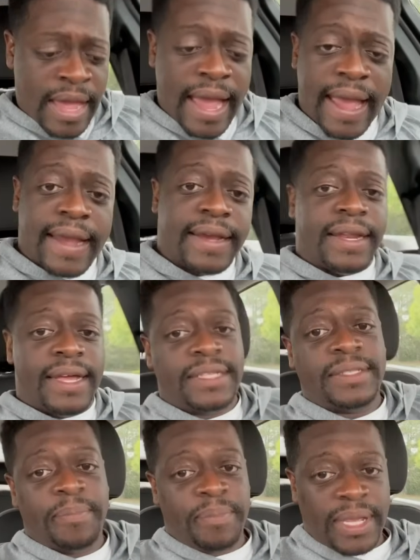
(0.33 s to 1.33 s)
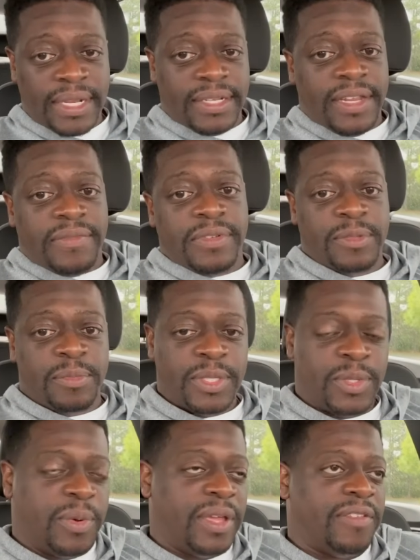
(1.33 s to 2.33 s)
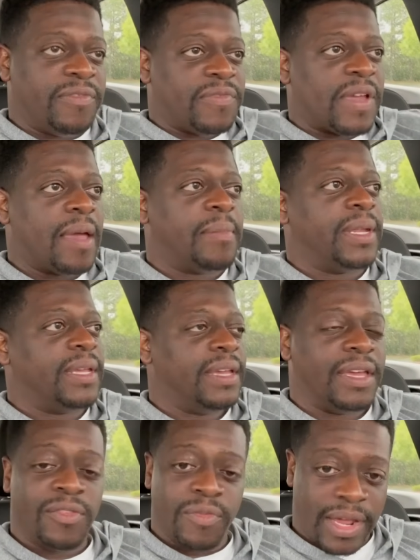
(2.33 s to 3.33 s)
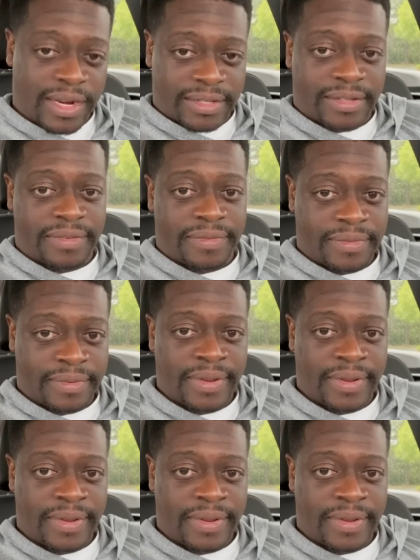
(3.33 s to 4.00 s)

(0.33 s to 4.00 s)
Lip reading: Hey, there's a big difference between family and relatives.